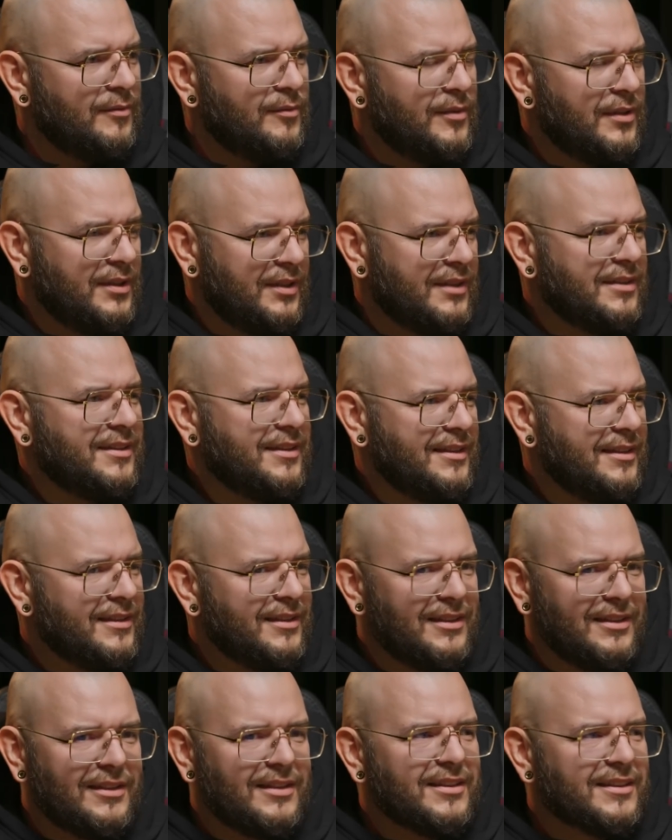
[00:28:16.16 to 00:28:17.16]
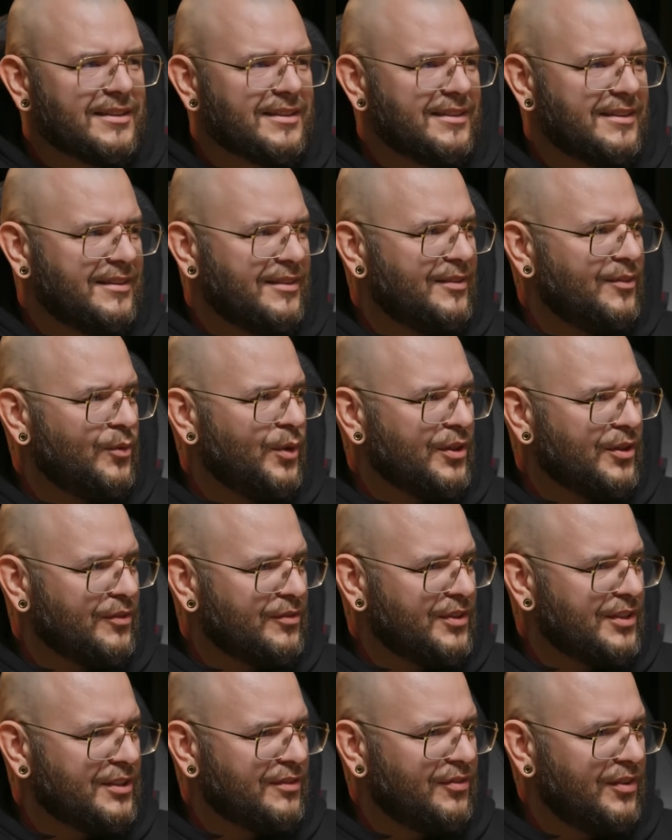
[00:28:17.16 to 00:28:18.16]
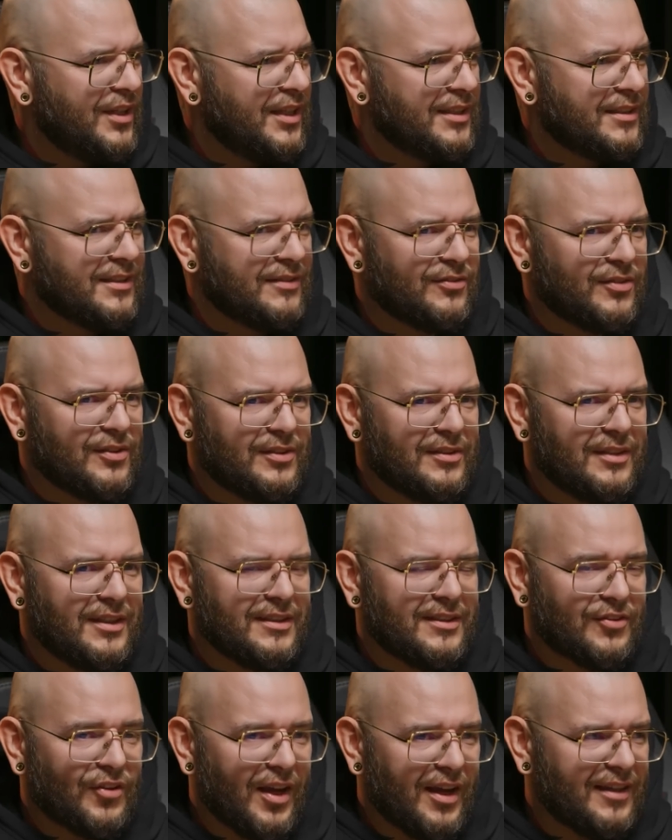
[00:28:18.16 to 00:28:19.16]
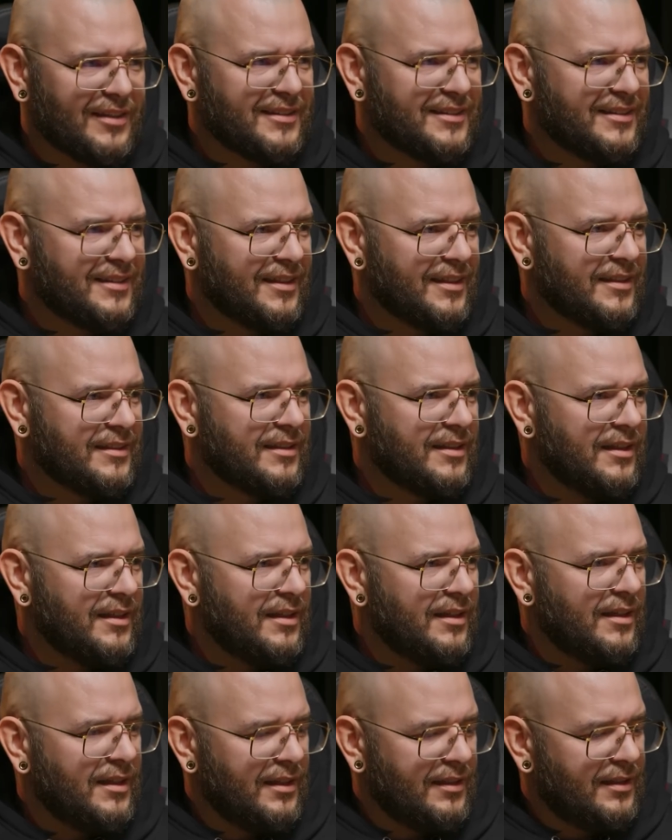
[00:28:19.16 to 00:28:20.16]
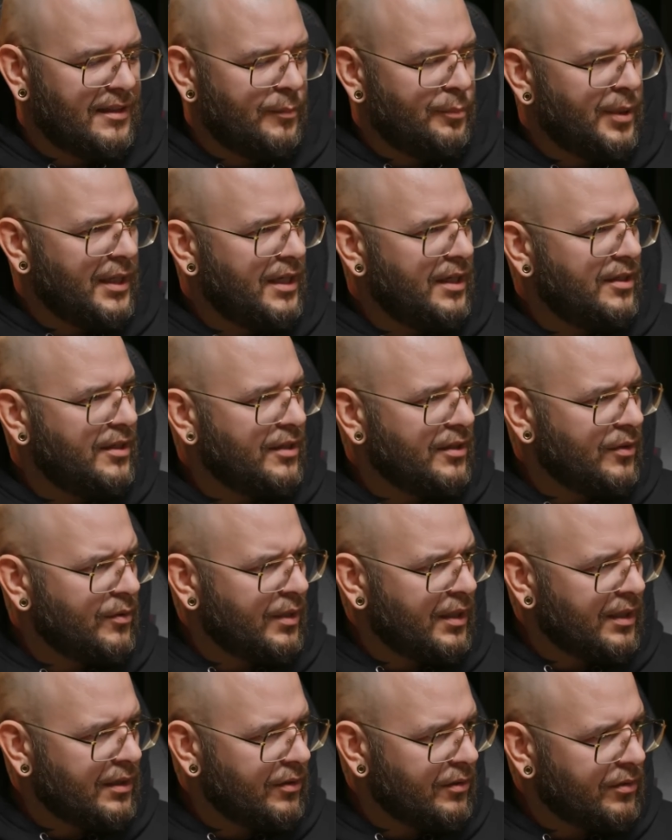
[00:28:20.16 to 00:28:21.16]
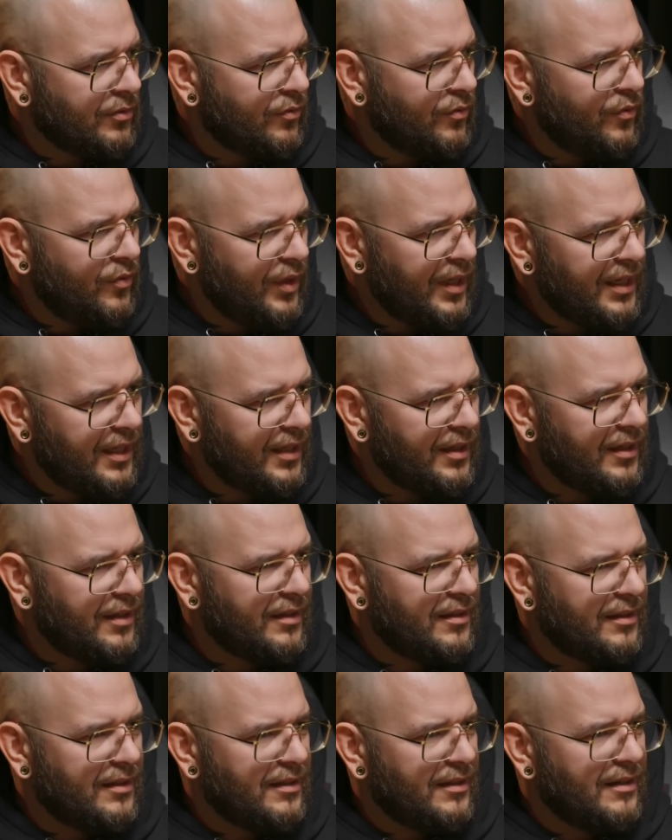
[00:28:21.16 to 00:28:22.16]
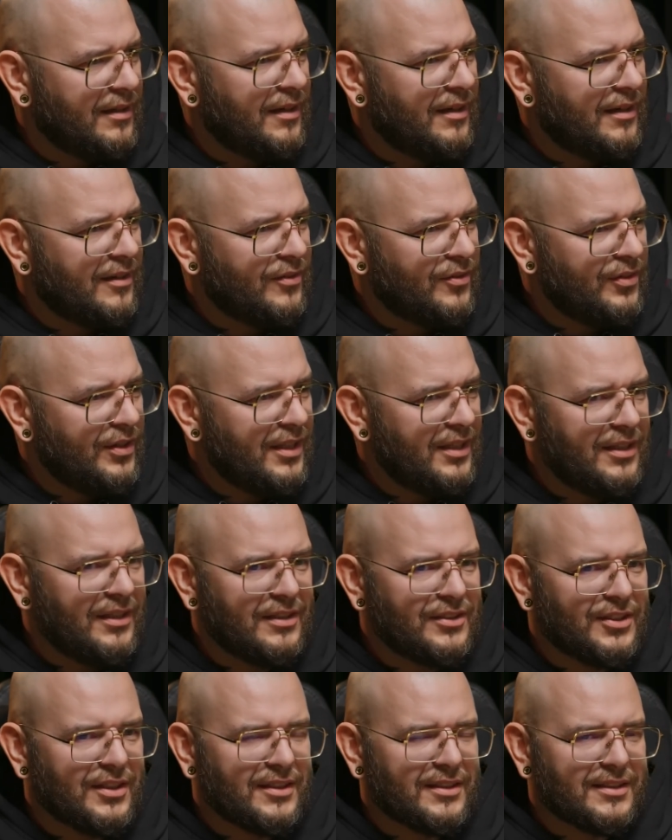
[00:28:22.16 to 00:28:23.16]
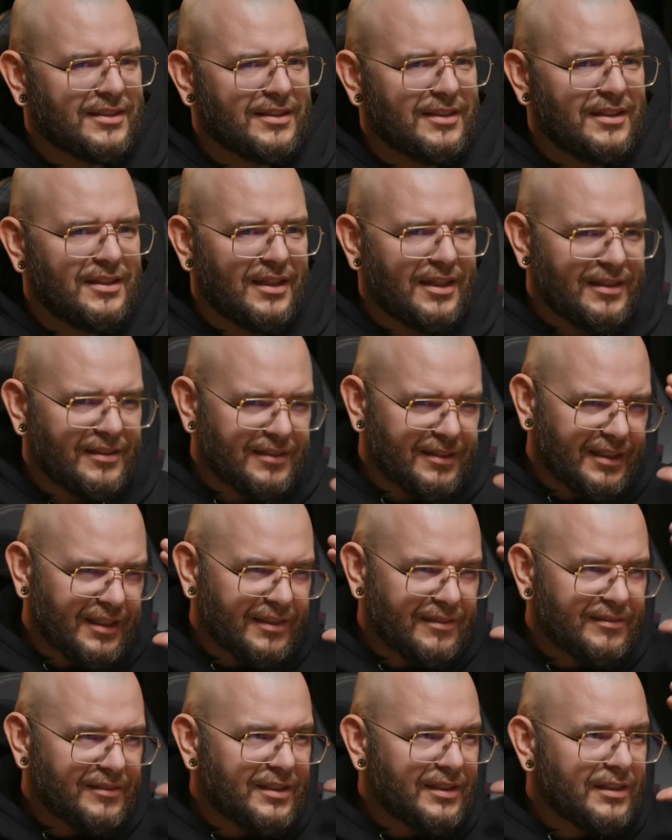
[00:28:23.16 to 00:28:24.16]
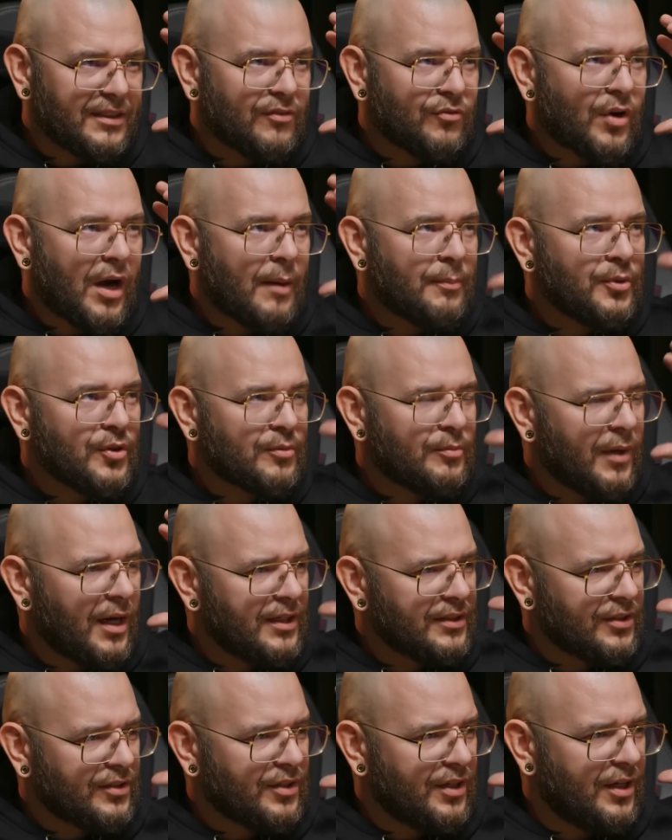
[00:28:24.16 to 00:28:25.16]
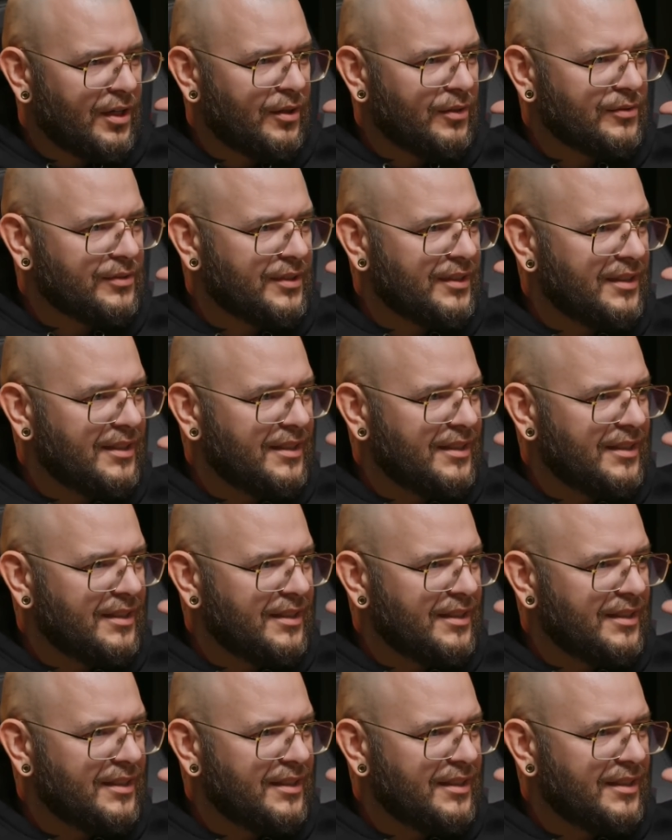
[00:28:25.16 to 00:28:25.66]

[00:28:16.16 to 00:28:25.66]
And it is one of these things at Red that at the beginning you cannot really just wrap your mind around